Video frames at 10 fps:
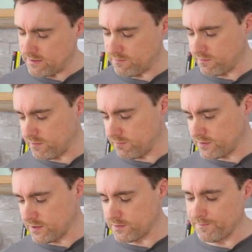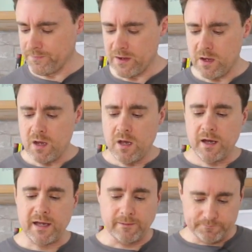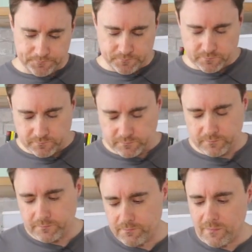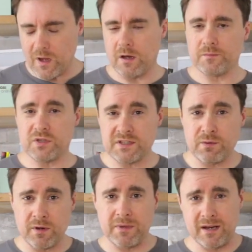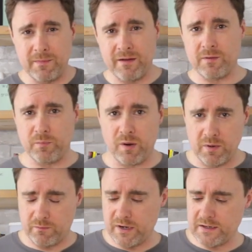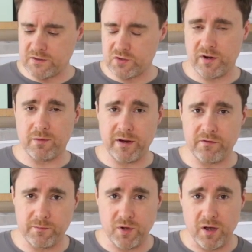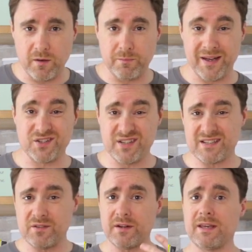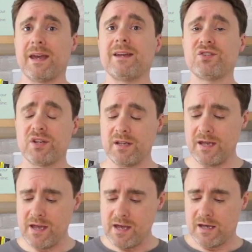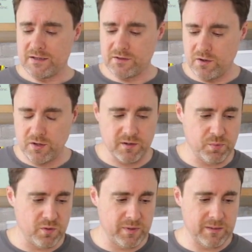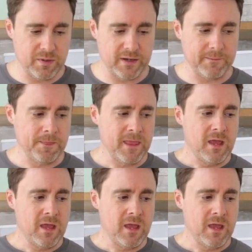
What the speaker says: delivery, free returns. Okay, you see what I mean? I'm having a problem reading straight away from your homepage. That's not engaging. It's not going to pull people in.